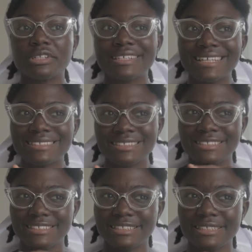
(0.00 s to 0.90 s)

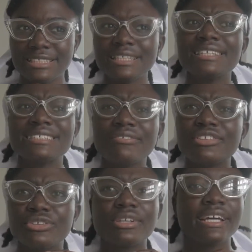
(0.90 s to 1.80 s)
19 cedis, either
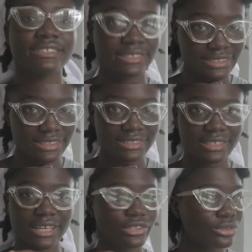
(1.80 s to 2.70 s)
17 or 19
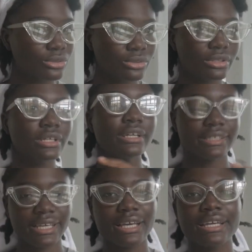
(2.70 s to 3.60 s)
cedis, I don't.
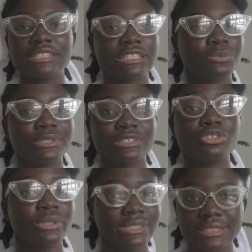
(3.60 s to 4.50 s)
Yeah, it just wasn't
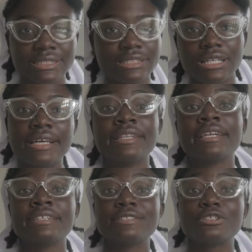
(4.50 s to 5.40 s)
20 cedis. And then
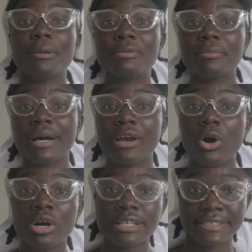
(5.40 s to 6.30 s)
I stopped by
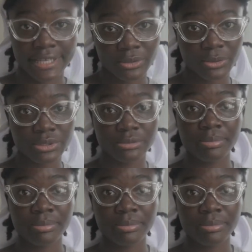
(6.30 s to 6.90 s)
Orca Deco to